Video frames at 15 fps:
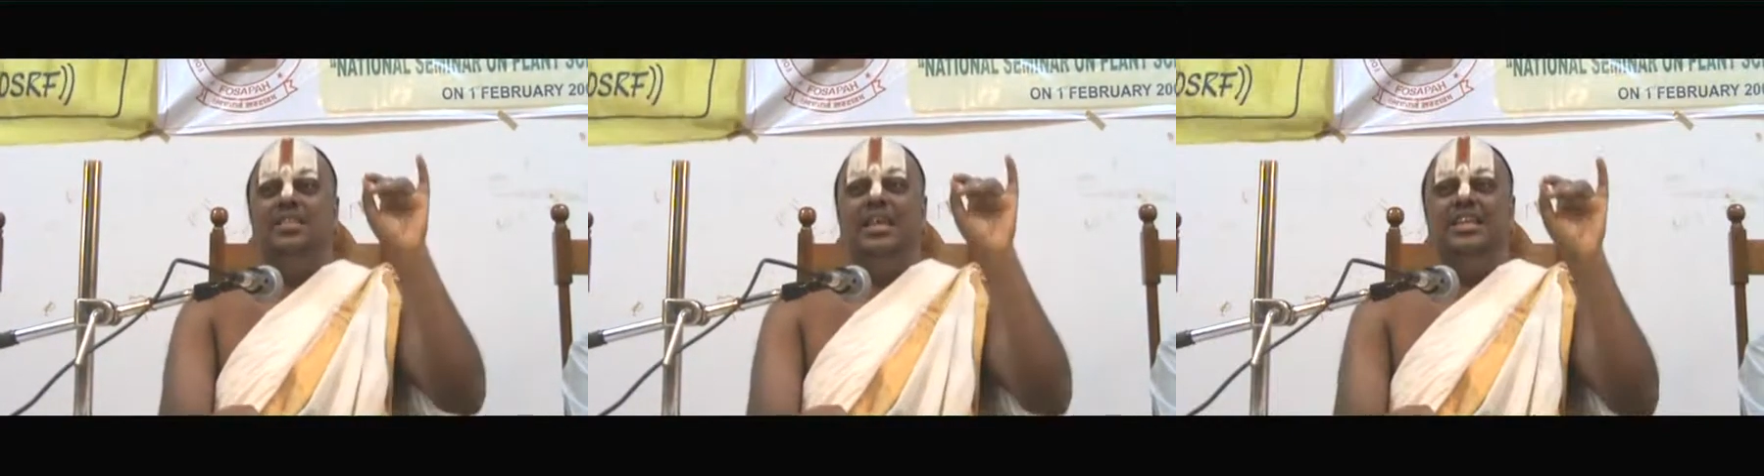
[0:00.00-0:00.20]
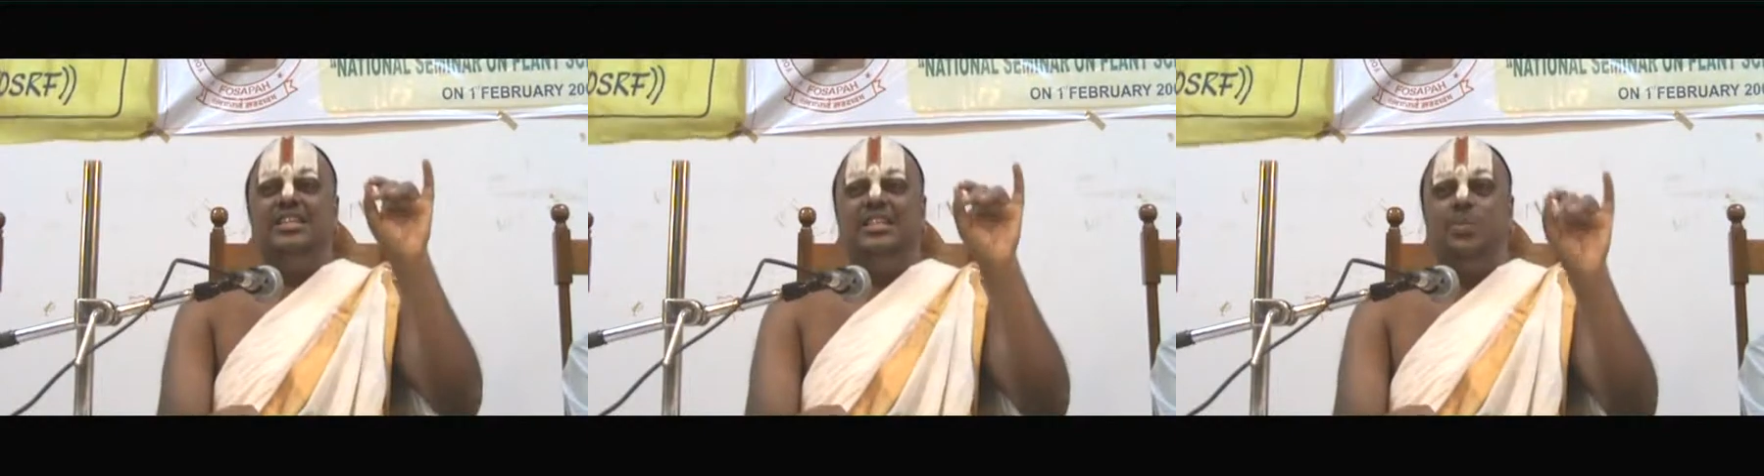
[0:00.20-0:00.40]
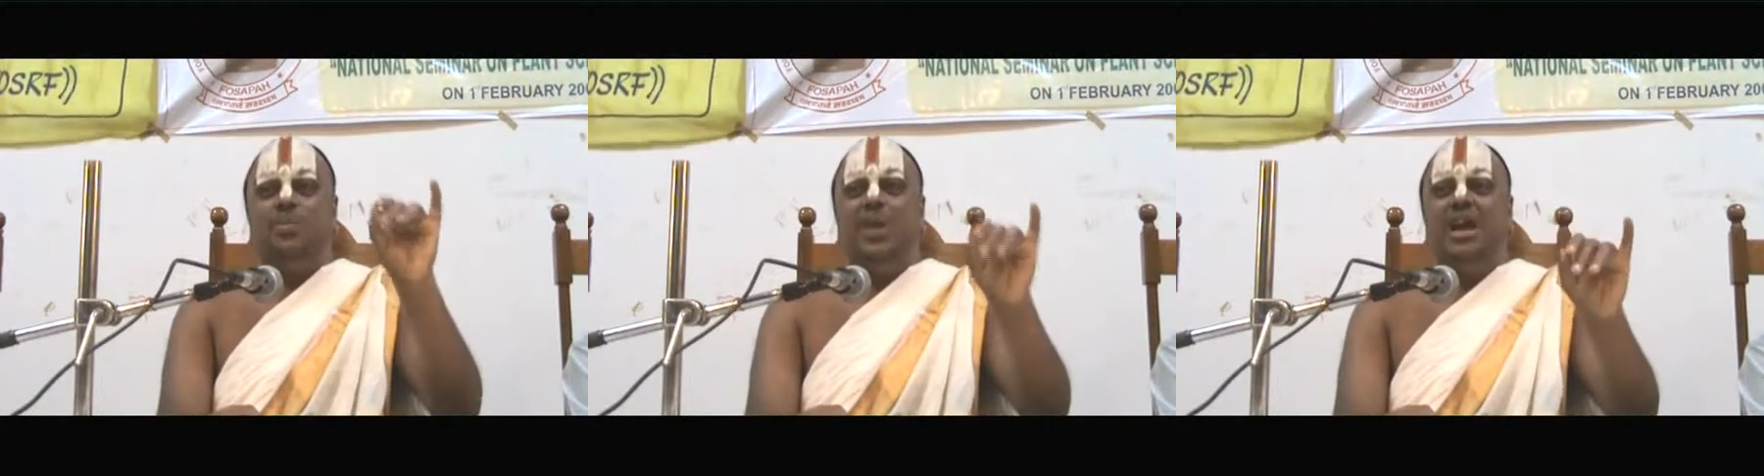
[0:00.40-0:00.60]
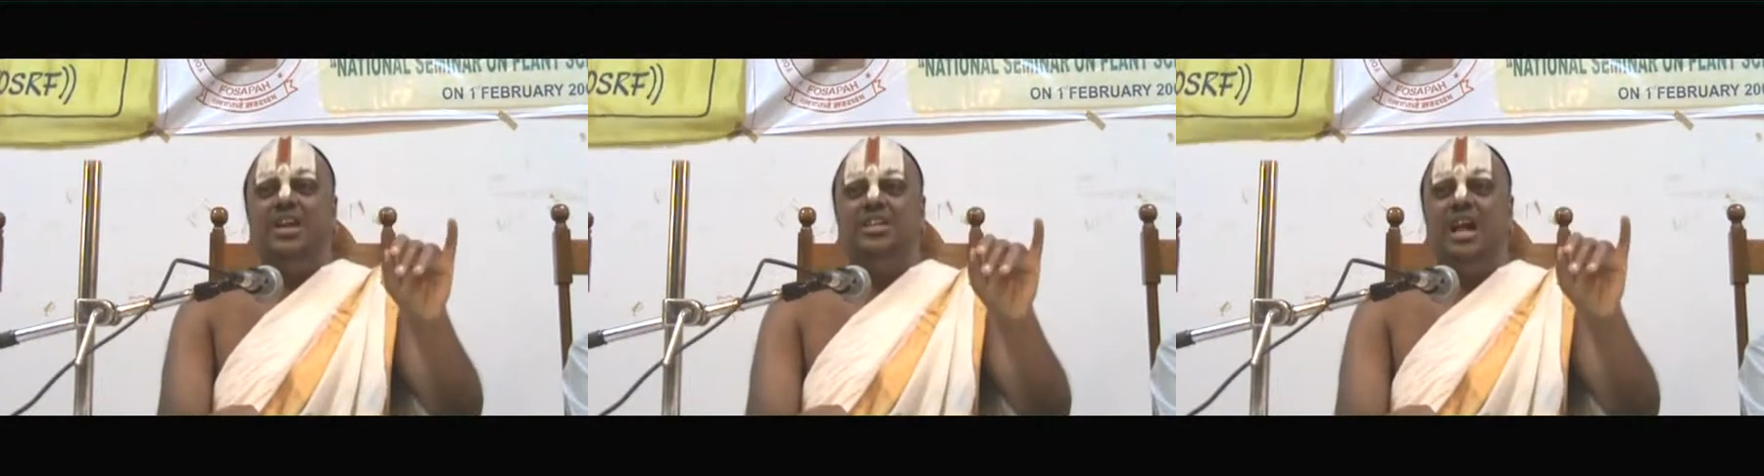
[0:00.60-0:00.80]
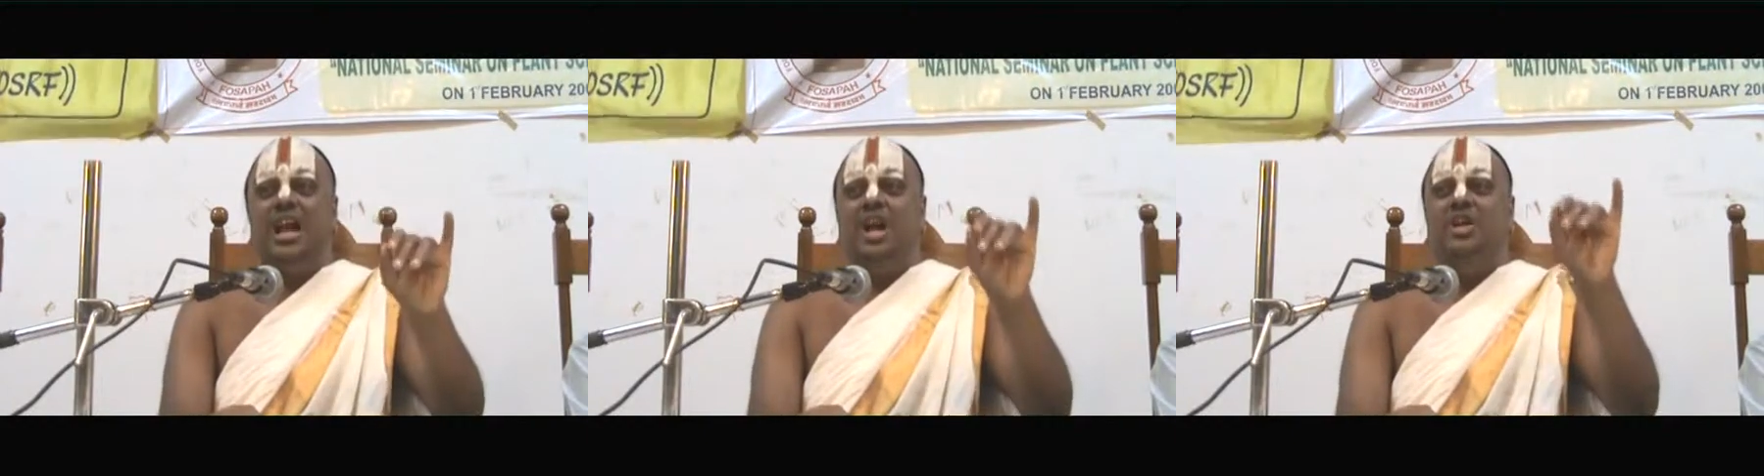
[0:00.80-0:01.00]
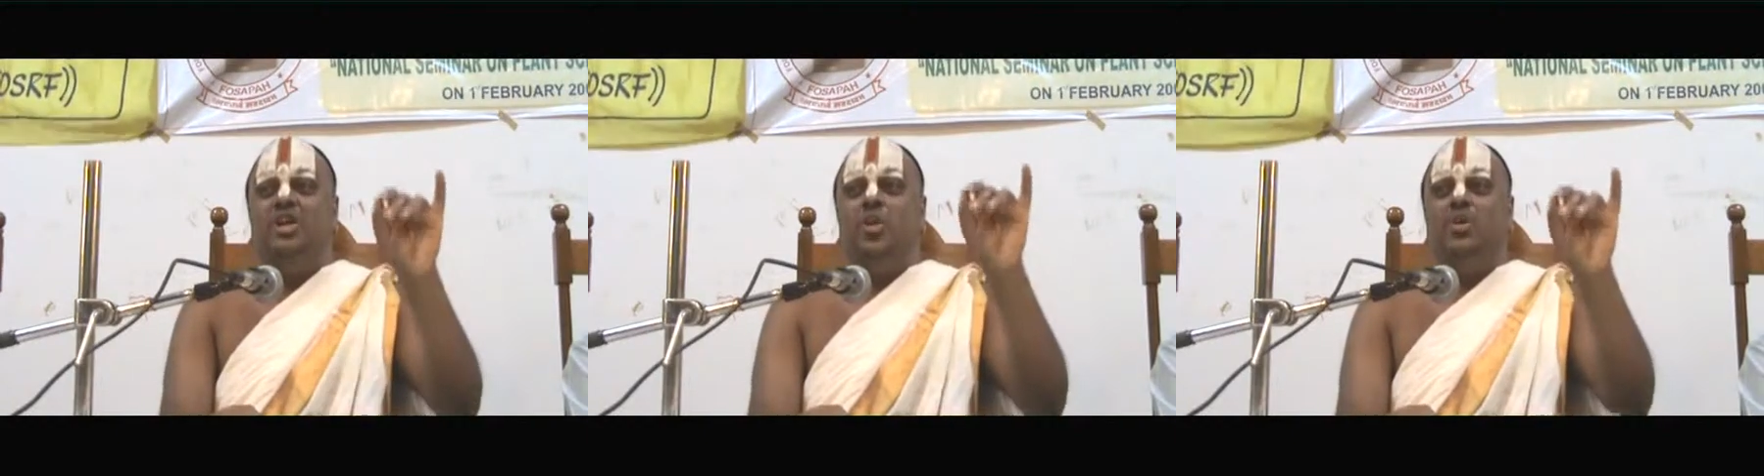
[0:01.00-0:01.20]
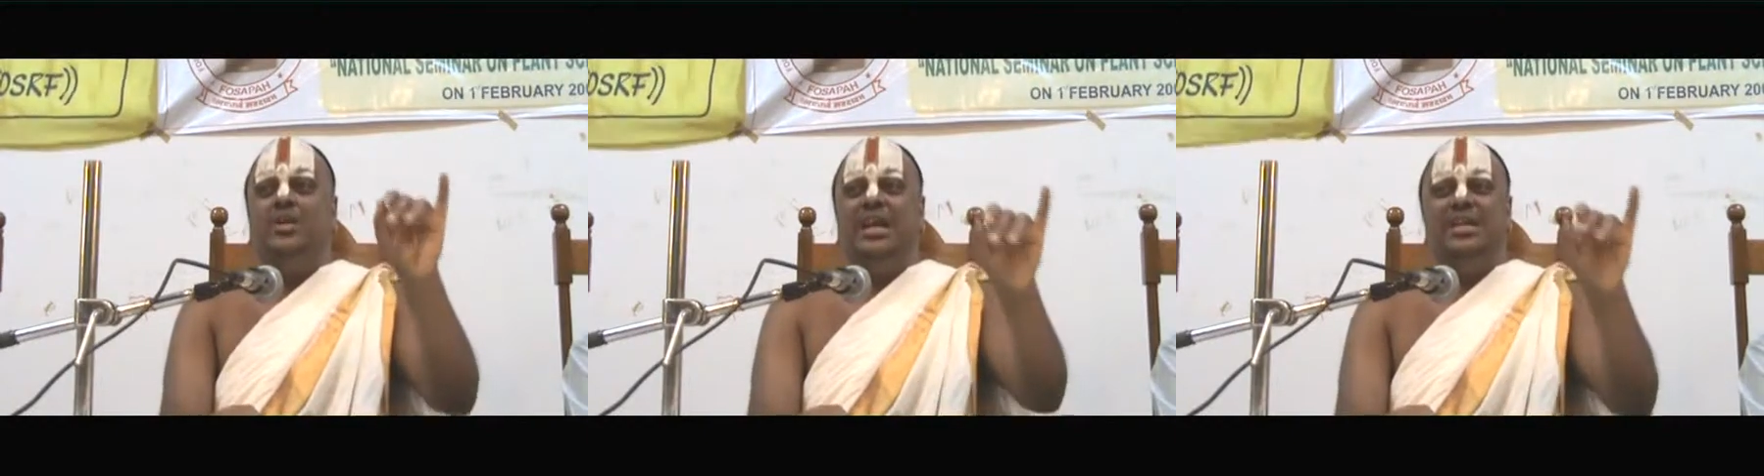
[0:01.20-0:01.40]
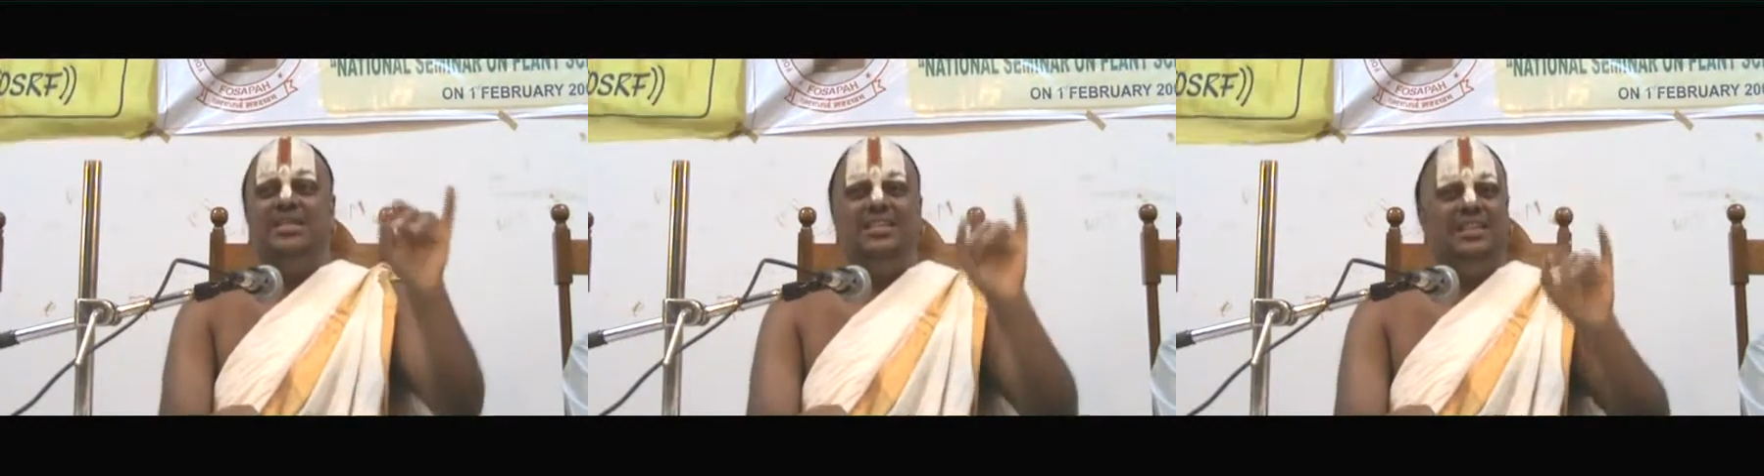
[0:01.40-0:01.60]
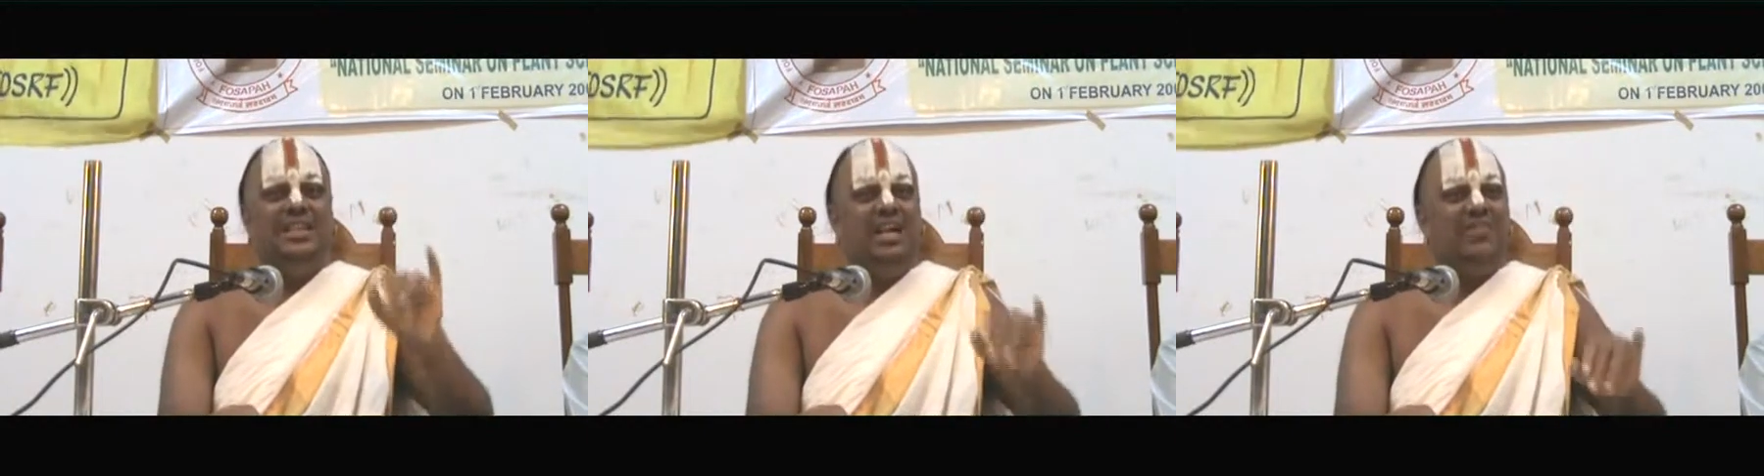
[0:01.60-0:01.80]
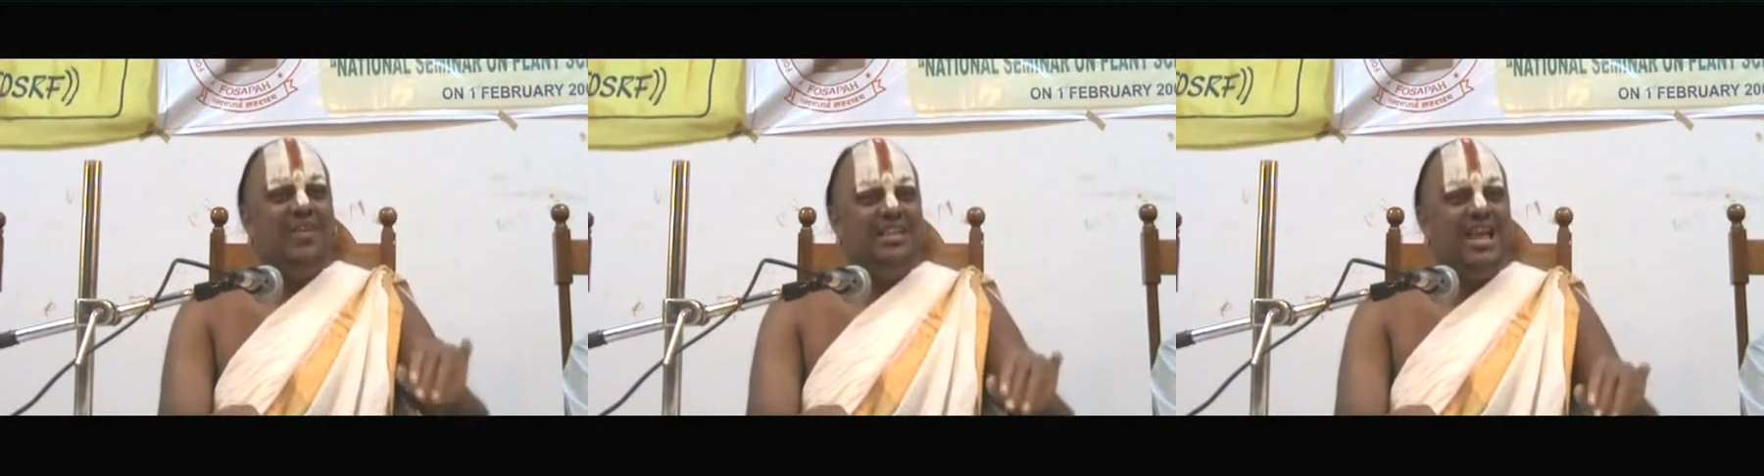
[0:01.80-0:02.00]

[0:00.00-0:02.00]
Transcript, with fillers: the stipulation and duties that